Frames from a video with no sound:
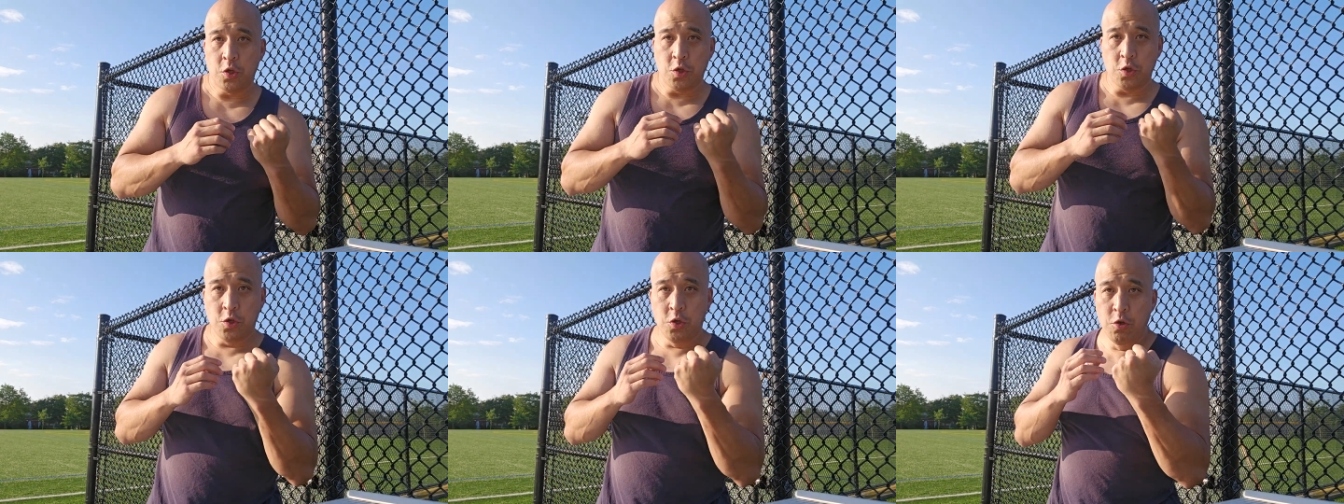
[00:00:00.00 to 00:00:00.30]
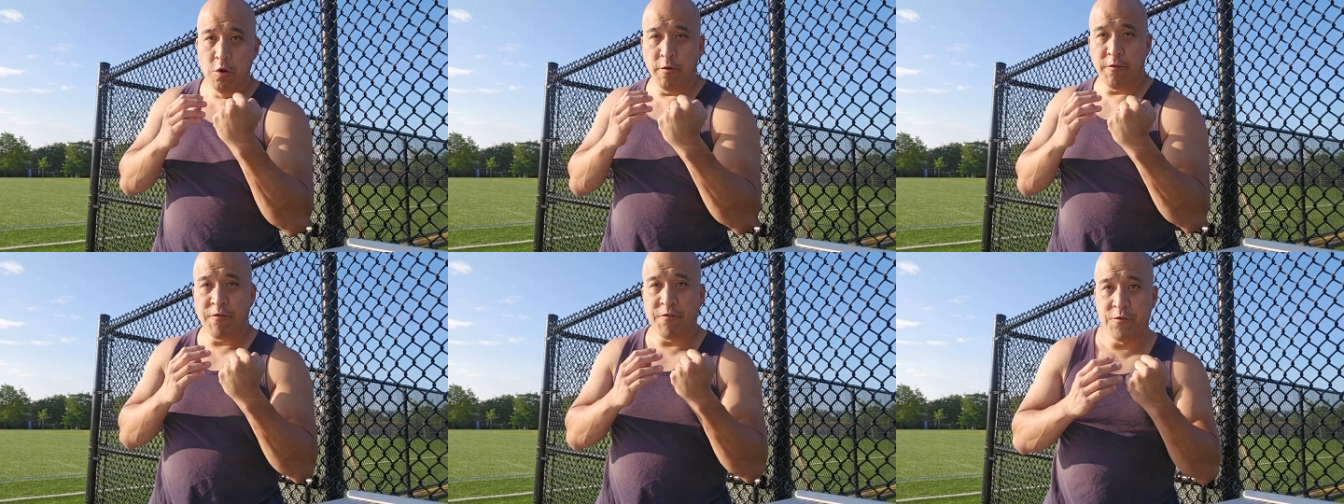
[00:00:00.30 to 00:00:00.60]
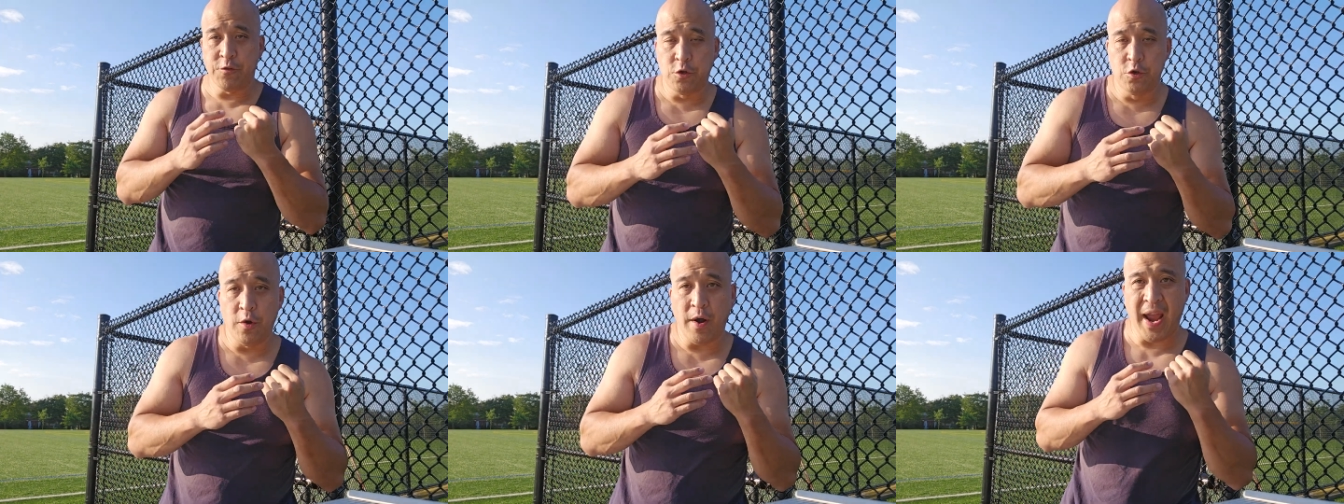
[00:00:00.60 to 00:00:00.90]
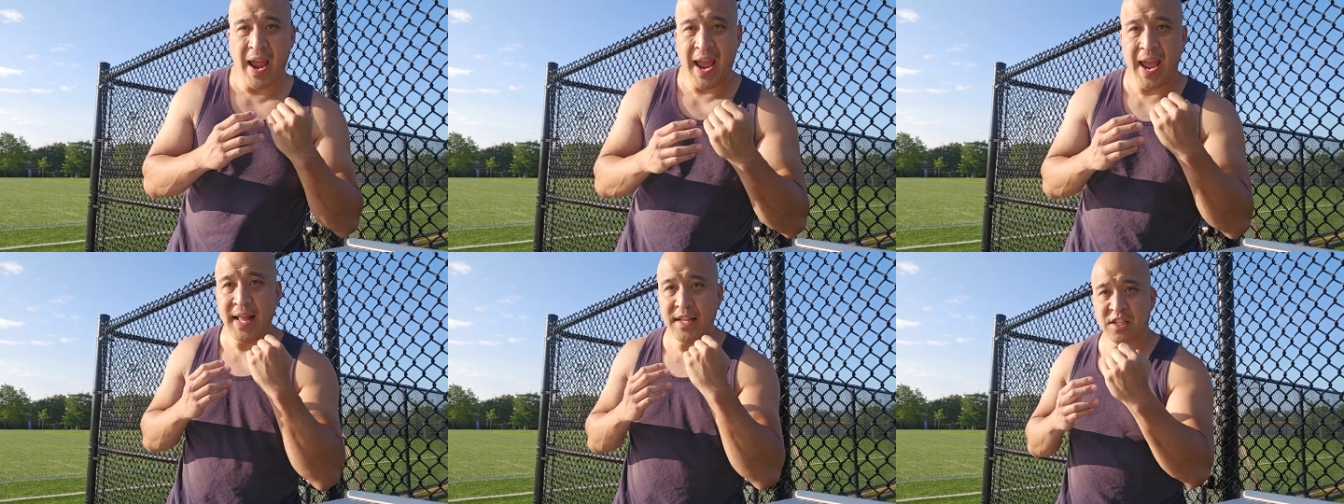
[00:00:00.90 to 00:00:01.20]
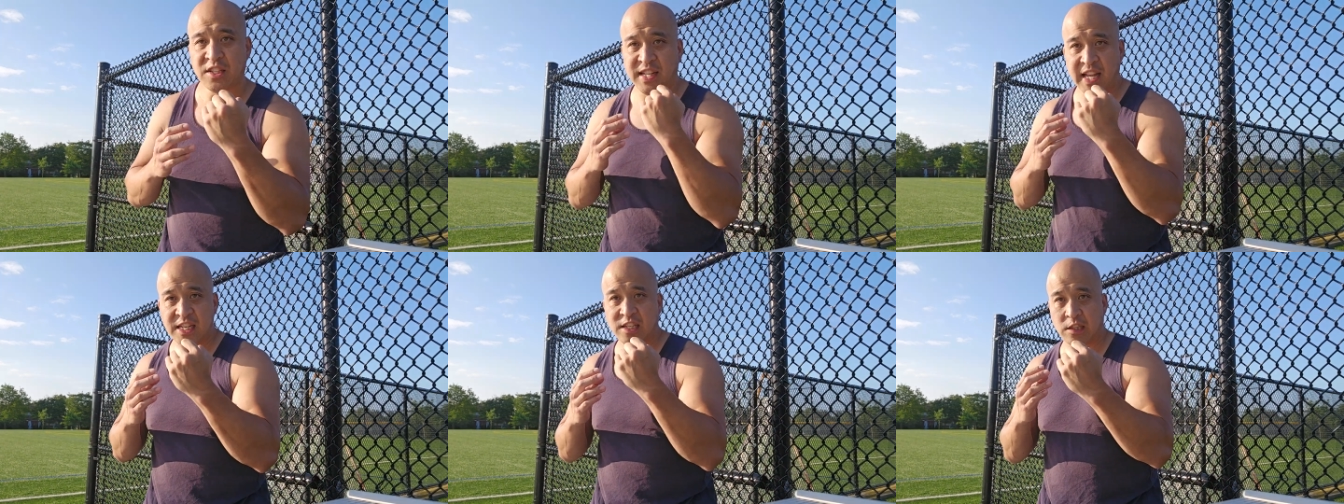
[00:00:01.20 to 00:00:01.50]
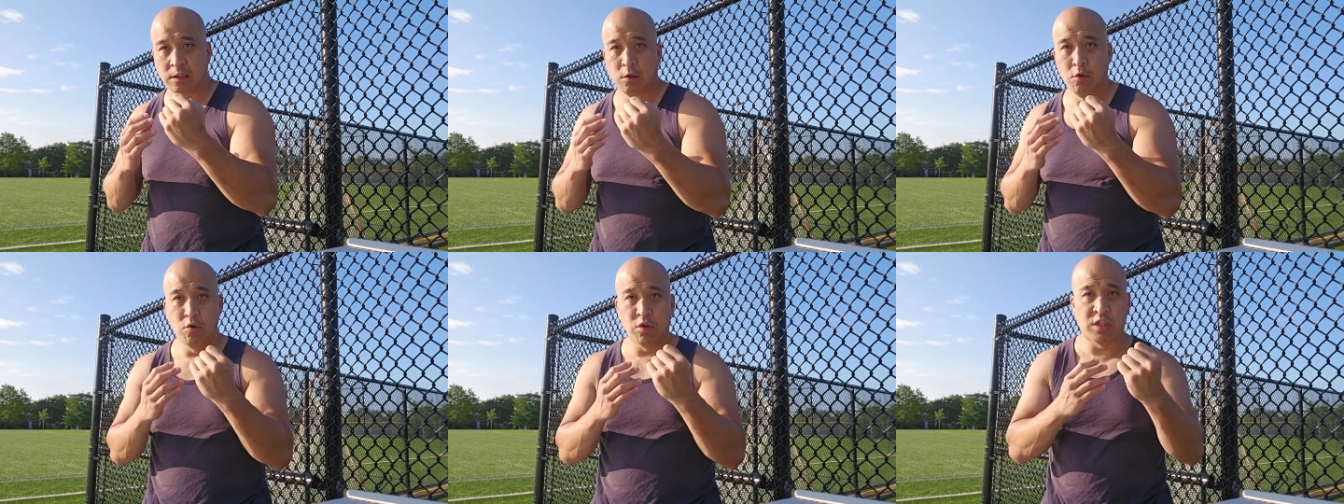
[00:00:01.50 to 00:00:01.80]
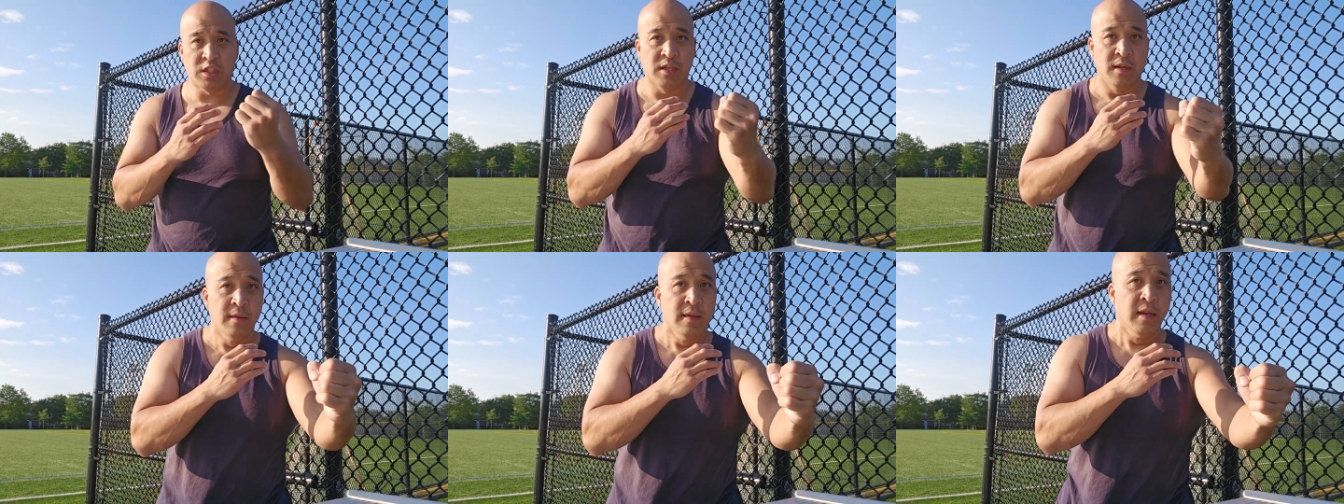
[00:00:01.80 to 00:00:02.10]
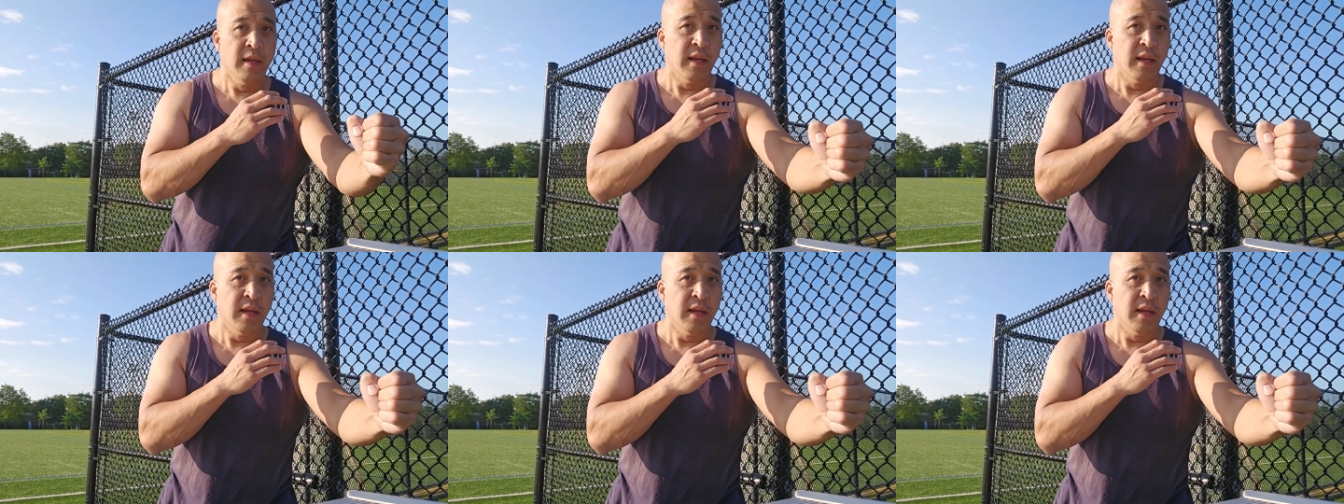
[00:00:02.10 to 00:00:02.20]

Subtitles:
your hand stays loose